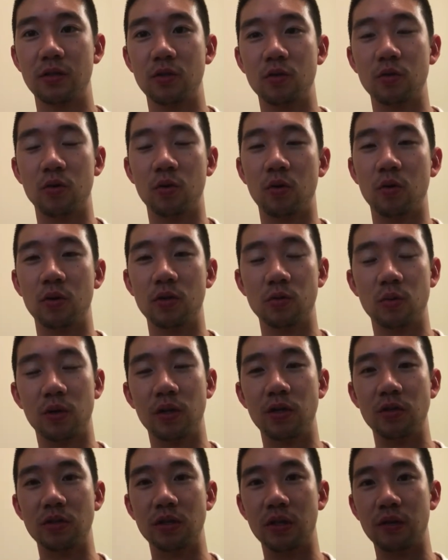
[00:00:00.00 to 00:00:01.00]
You always want
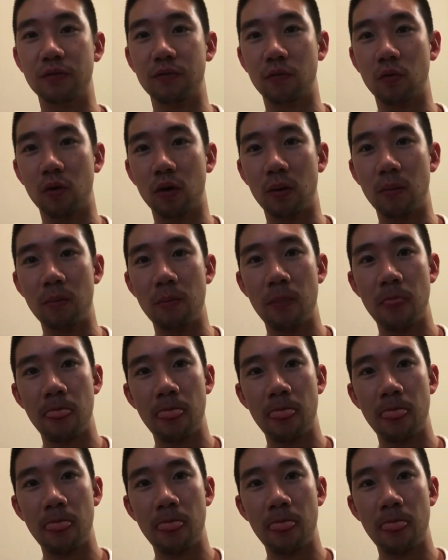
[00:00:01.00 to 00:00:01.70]
to use good form.